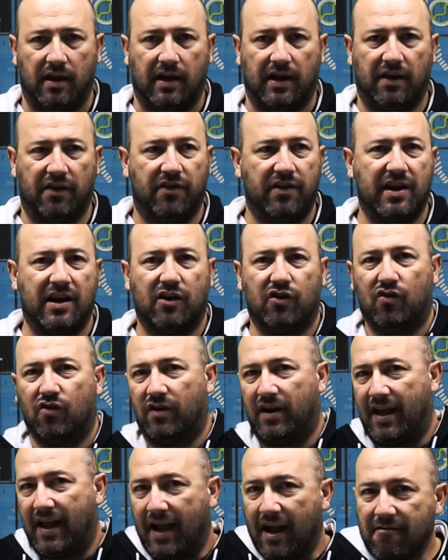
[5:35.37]
and they are
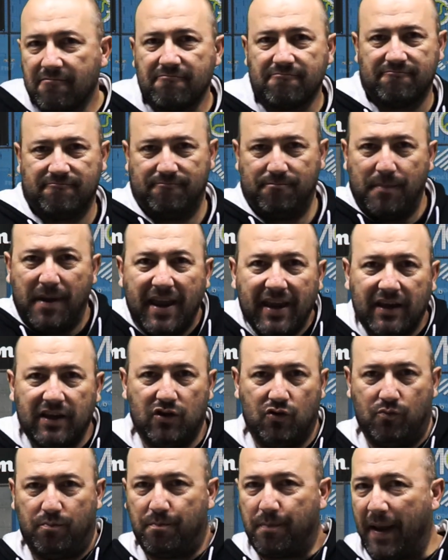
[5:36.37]
gonna make
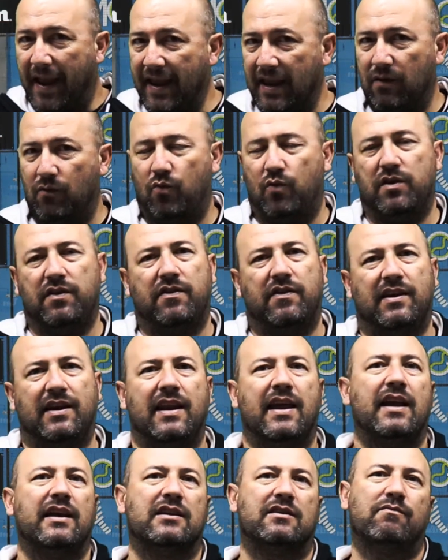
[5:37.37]
you pain with the
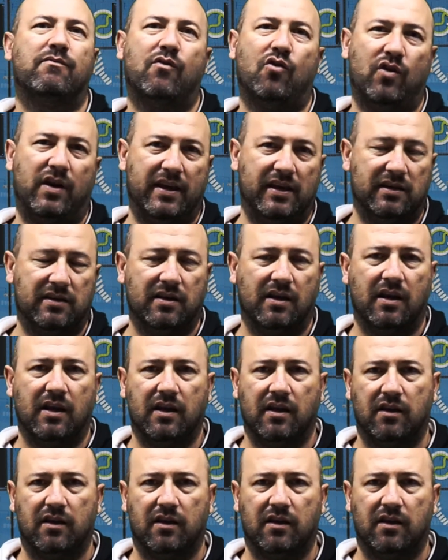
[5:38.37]
next volleys.